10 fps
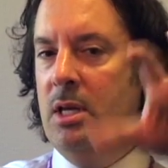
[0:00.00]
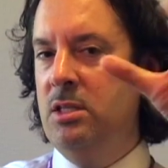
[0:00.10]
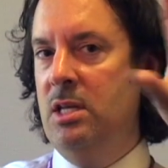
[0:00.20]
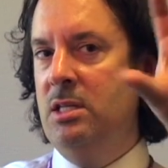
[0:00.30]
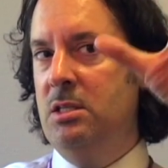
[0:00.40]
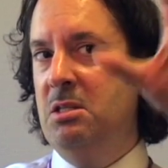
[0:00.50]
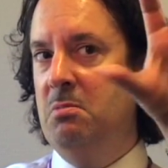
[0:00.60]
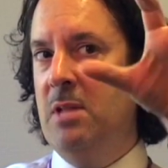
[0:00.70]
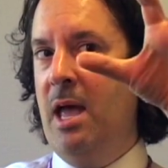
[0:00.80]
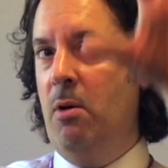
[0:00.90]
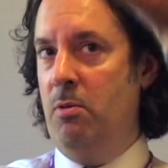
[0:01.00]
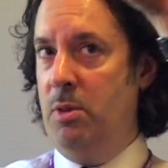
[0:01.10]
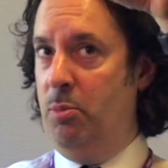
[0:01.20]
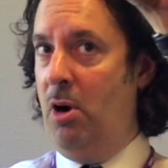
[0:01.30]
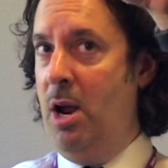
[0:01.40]
Is this now
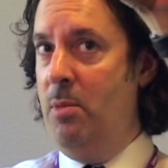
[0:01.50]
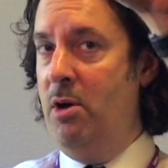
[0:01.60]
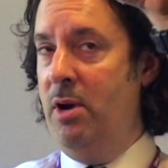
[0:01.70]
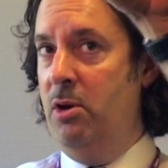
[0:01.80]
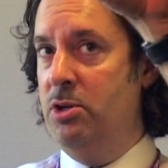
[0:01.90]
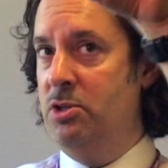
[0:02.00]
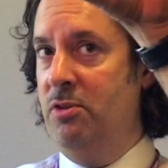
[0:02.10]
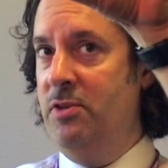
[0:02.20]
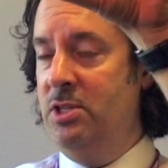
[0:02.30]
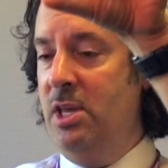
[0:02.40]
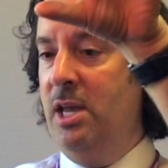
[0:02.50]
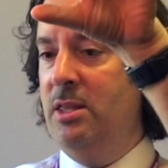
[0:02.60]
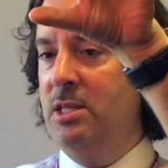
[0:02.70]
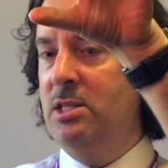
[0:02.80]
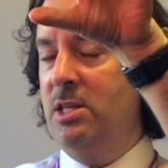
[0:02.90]
the primary or surface thing
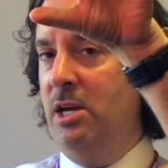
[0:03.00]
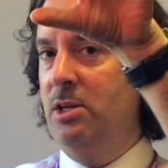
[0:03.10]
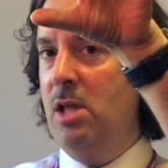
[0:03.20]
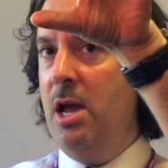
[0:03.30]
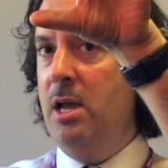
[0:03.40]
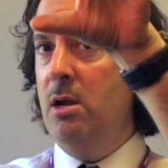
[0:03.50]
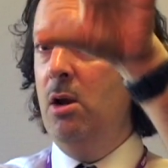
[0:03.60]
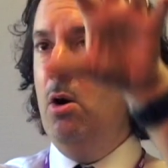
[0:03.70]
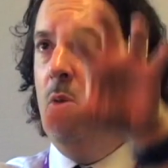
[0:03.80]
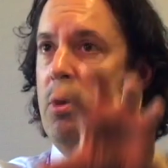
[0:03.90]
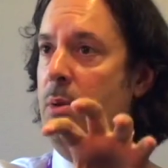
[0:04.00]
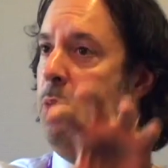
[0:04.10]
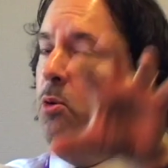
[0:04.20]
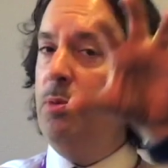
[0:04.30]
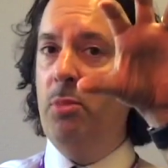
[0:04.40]
and this is the underlying? Or they're
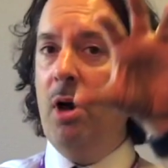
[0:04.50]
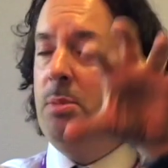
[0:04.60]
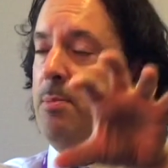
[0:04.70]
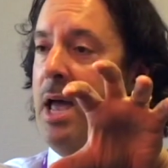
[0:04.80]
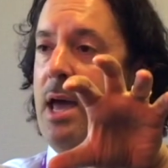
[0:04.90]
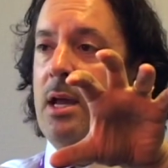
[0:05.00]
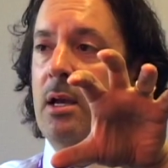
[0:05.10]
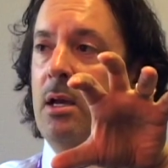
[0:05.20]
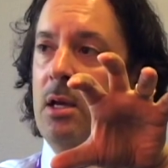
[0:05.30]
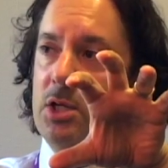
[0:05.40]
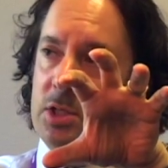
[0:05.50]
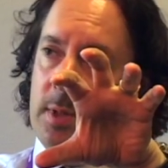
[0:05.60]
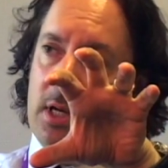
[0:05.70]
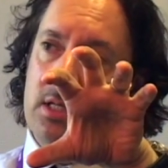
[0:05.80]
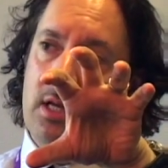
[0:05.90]
both problematic? Just
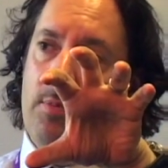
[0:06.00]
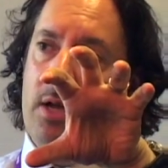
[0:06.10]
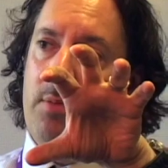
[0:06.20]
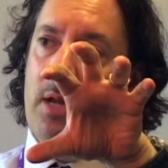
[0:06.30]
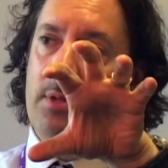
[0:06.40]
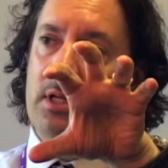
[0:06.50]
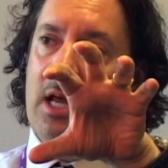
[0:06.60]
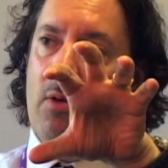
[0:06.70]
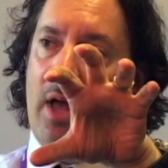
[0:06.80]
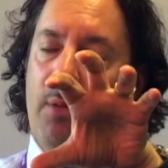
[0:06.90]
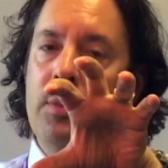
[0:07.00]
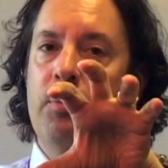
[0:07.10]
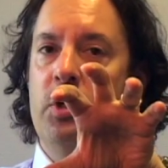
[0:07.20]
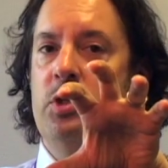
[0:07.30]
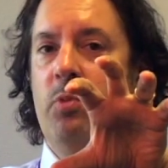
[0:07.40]
because I might be able to now help the
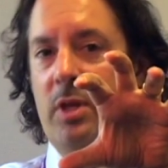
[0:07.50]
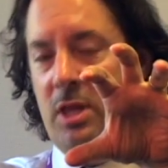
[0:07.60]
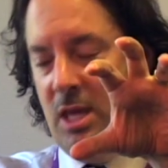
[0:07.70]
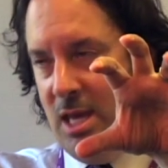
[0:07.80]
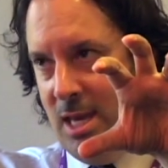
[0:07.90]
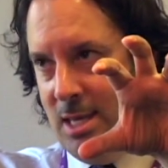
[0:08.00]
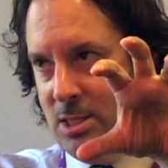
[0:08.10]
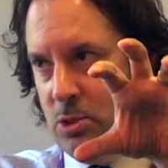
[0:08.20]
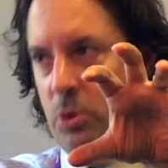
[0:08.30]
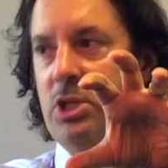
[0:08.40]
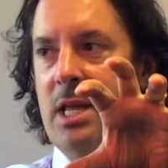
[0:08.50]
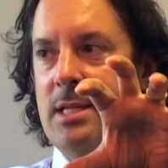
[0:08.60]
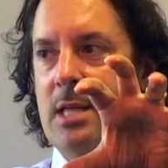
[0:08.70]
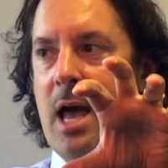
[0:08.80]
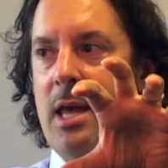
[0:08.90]
person with the social
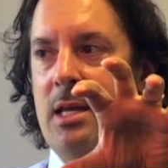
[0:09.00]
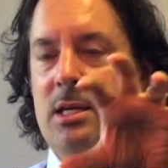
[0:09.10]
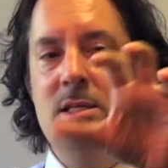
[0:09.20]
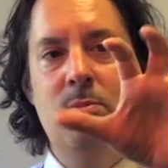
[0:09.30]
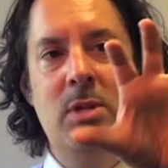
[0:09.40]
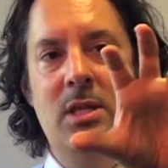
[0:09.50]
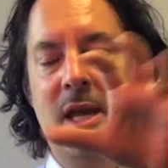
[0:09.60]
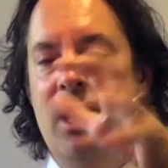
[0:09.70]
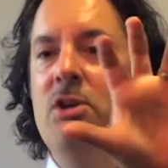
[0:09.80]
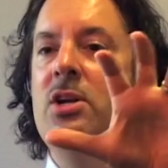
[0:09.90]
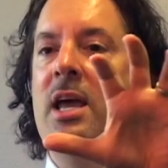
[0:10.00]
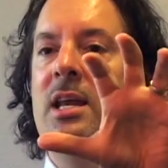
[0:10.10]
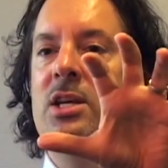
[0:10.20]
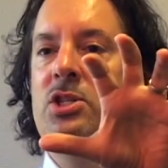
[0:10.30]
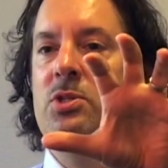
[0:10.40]
anxiety doesn't mean the
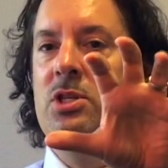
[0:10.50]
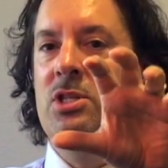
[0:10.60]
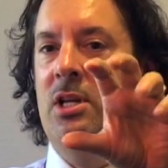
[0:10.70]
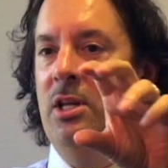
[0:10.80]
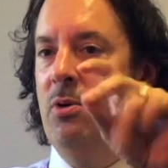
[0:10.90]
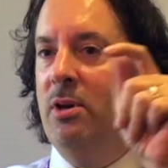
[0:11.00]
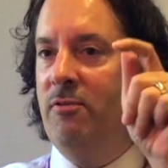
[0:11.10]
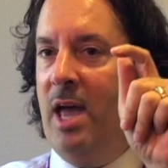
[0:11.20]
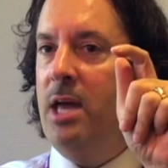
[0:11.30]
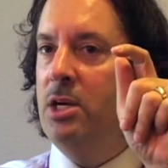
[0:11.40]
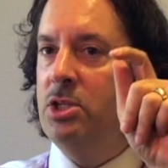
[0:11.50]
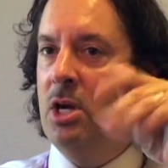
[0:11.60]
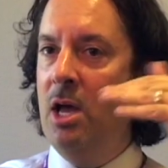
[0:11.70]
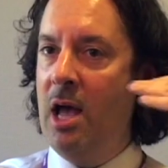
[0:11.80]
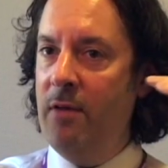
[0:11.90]
internet issues are suddenly going to vanish.
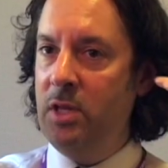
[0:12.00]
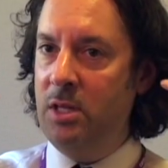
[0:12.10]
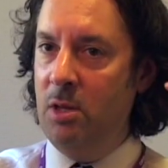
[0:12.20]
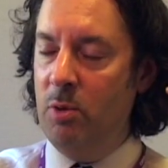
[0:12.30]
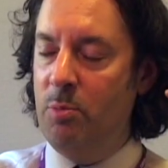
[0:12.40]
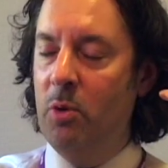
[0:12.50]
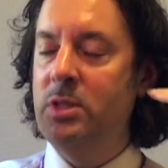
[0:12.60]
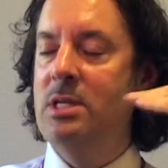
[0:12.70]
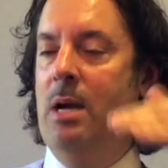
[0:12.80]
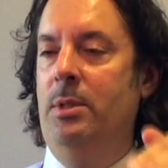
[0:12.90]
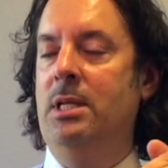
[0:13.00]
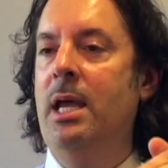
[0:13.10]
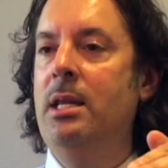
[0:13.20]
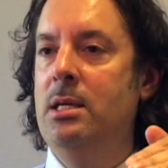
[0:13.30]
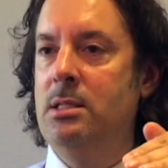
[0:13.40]
I have to deal with both
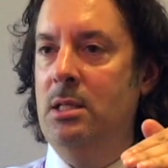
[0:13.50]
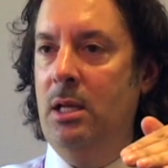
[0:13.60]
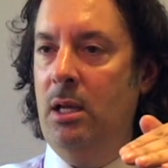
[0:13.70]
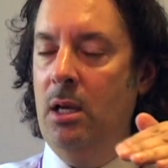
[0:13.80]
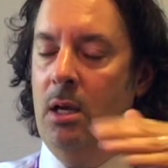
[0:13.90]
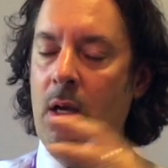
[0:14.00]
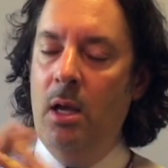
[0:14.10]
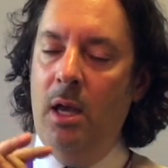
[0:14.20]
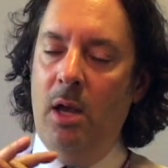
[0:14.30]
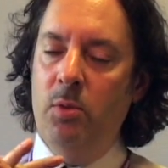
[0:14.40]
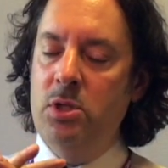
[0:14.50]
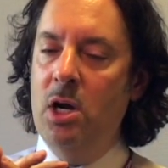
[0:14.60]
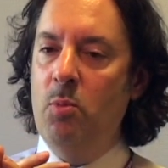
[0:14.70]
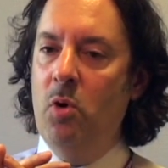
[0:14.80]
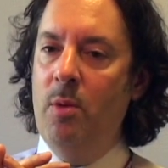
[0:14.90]
simultaneously. And we'll
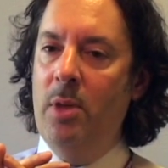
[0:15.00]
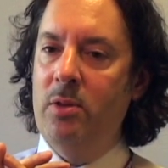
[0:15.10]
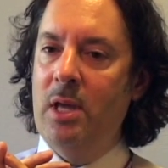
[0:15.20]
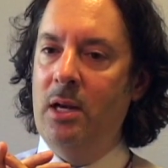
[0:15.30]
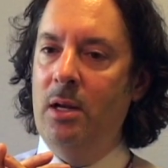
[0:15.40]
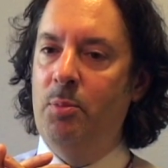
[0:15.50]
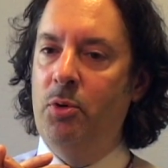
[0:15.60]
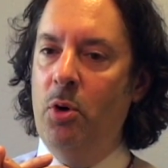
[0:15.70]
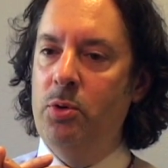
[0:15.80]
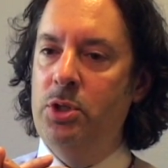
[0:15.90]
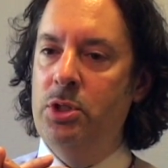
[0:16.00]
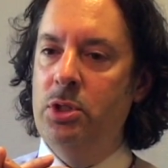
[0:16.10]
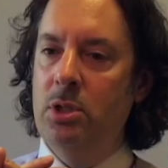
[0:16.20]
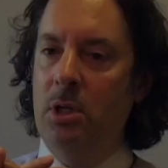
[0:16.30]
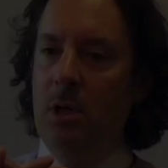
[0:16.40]
talk more about that
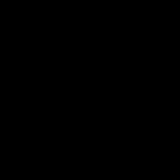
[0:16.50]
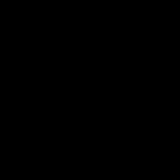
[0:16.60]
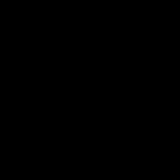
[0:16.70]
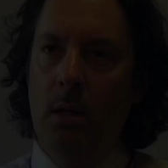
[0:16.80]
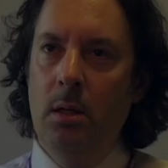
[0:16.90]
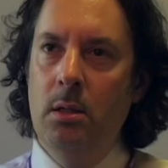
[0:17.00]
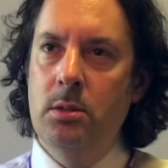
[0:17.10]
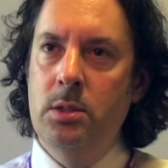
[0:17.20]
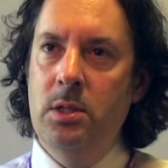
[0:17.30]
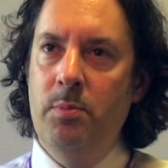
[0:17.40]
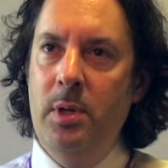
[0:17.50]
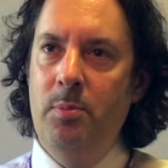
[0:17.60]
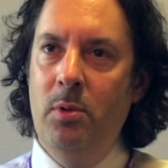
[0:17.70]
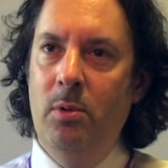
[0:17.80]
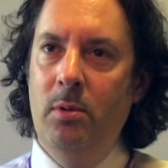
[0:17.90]
approach. So some
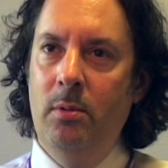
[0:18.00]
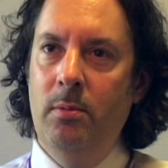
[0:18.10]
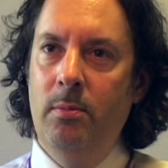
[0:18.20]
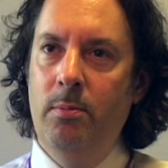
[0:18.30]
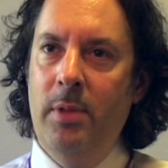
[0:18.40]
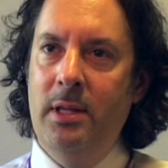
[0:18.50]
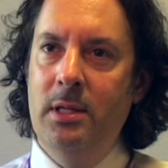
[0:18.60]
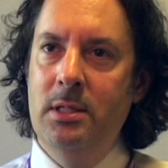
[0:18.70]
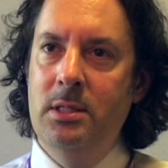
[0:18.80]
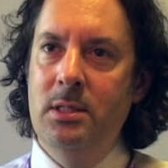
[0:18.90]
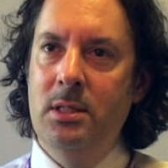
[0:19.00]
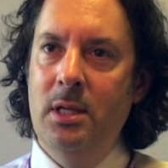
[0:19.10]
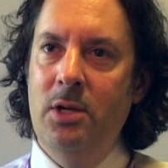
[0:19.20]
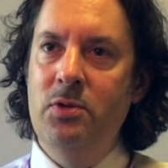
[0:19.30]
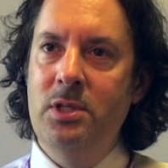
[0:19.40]
people make this
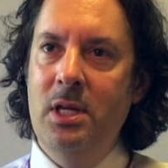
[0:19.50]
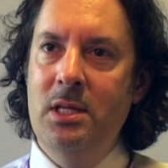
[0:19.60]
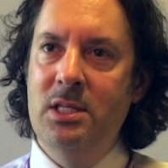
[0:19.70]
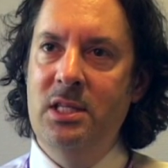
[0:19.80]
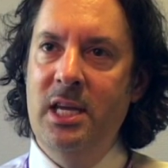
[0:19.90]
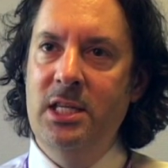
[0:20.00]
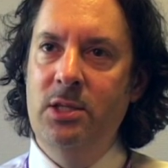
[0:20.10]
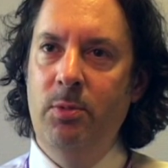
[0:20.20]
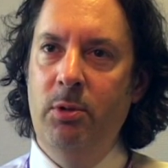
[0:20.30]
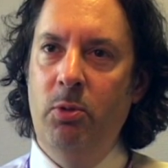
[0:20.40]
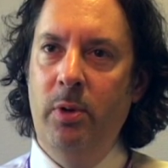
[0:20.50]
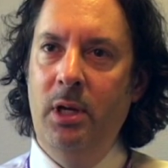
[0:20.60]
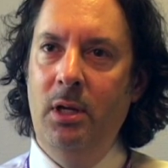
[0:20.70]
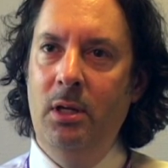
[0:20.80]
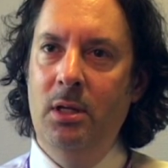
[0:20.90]
interesting distinction
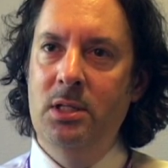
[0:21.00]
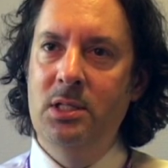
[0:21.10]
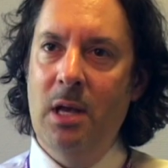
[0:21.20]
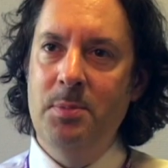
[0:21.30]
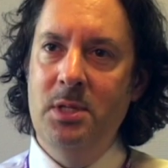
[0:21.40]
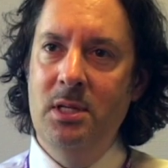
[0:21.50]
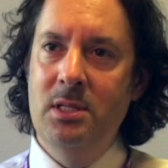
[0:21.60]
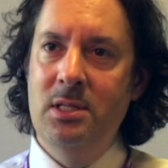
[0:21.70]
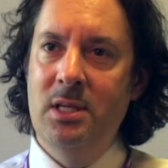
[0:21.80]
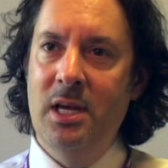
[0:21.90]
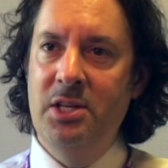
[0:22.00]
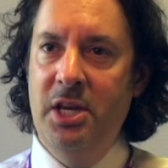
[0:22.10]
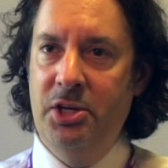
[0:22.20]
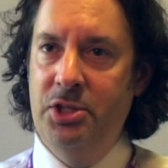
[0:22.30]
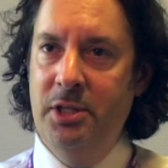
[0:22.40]
between substance
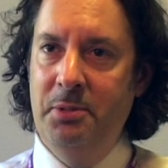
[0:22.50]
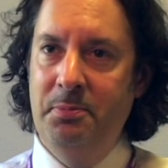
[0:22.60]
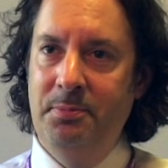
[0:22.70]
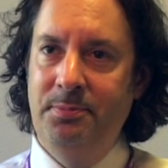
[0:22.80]
addiction